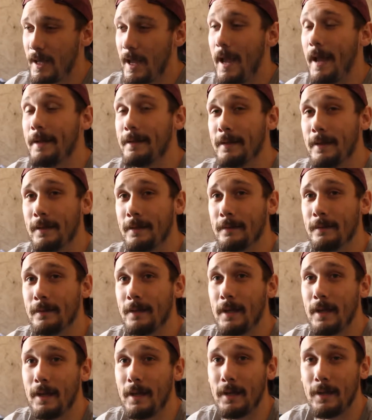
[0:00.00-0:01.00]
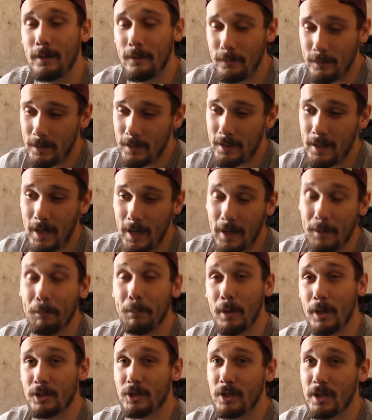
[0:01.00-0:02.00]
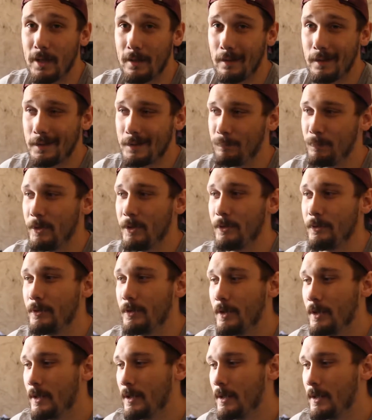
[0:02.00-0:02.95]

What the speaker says: and then they did a budget LS build.